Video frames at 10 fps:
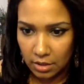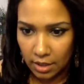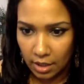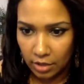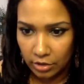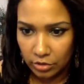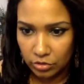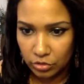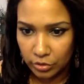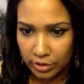How do
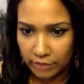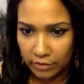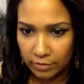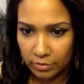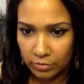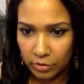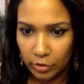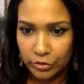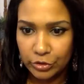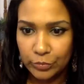you join the Level Up group?
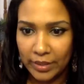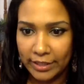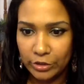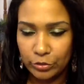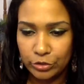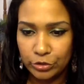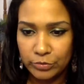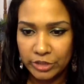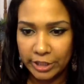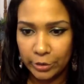Go to my
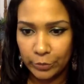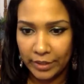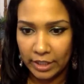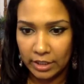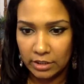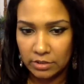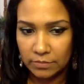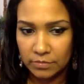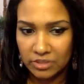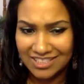YouTube channel
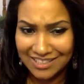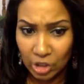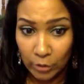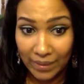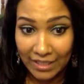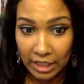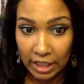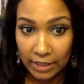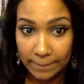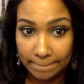page. Just click on my
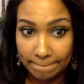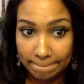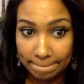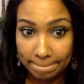name